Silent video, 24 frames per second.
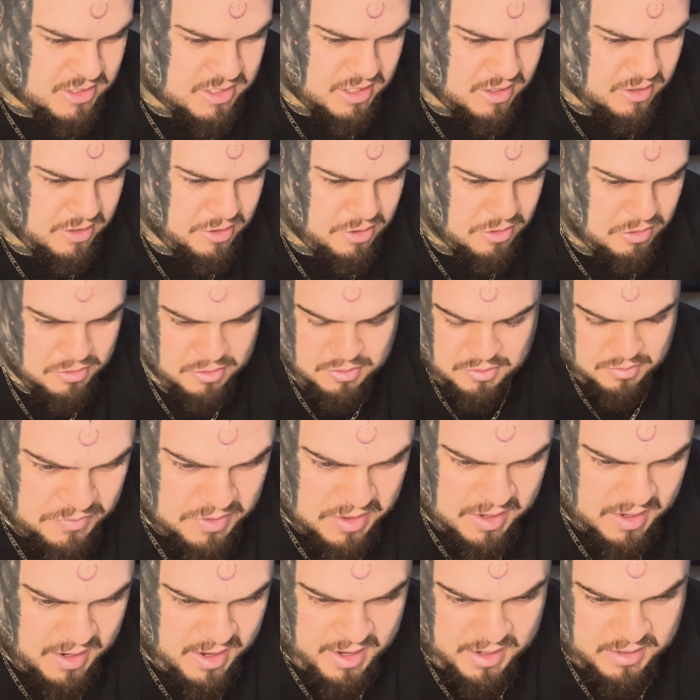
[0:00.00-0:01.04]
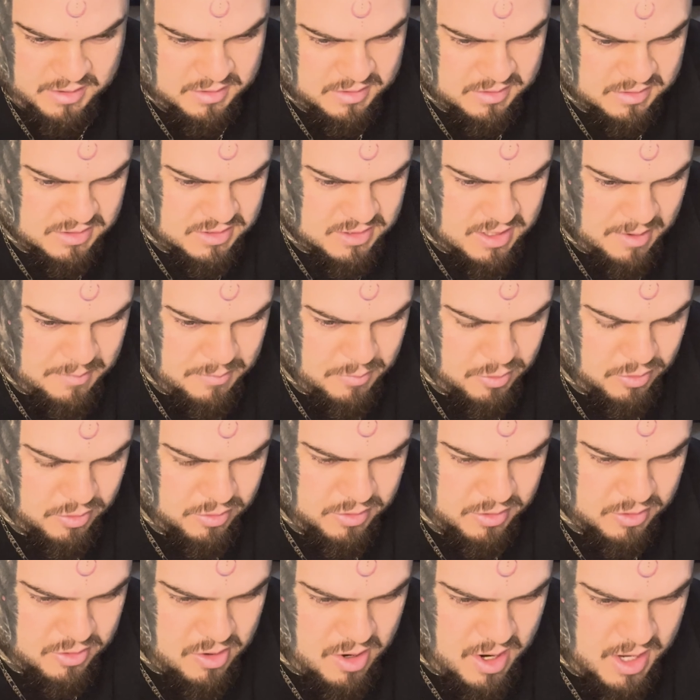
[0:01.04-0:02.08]
a little thing I stumbled
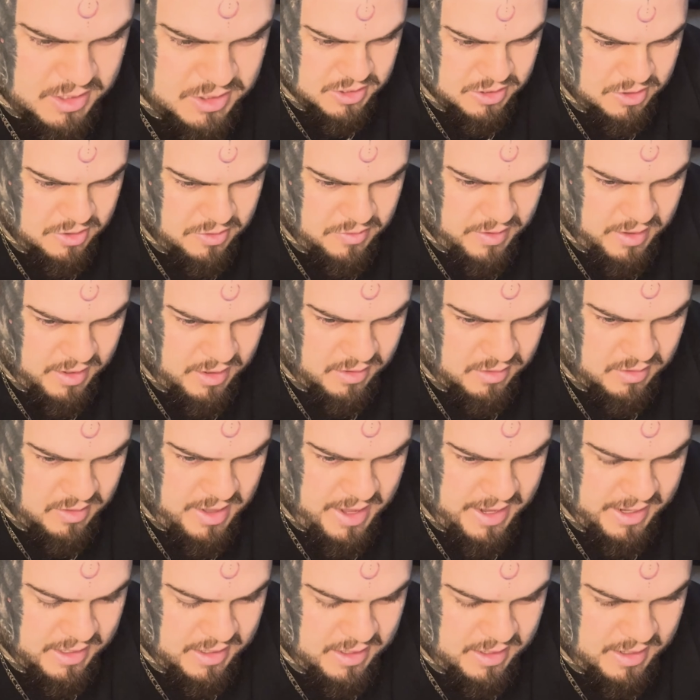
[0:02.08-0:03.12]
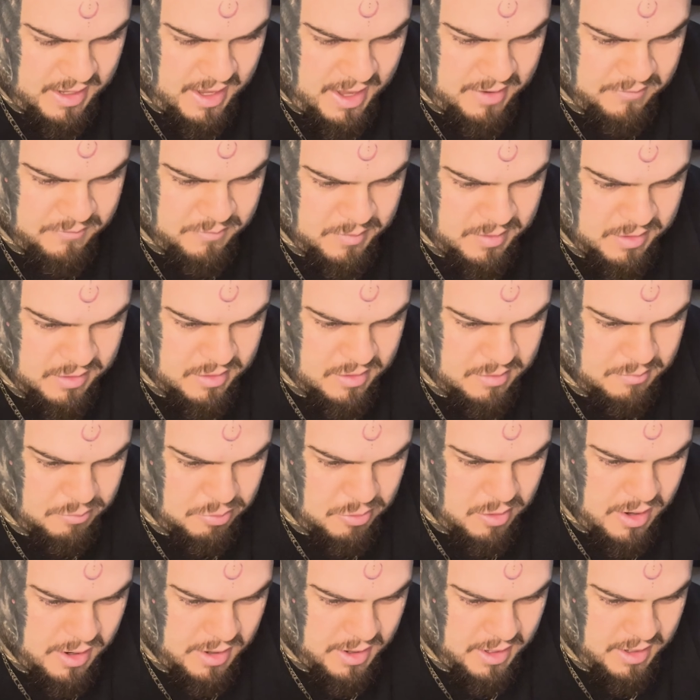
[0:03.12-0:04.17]
across. You know, they like gave me the
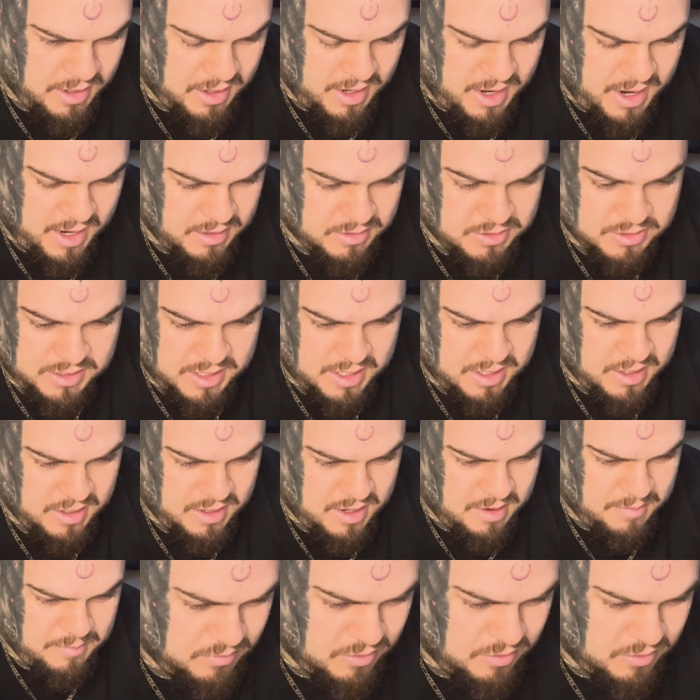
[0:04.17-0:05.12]
plugin and I just ended up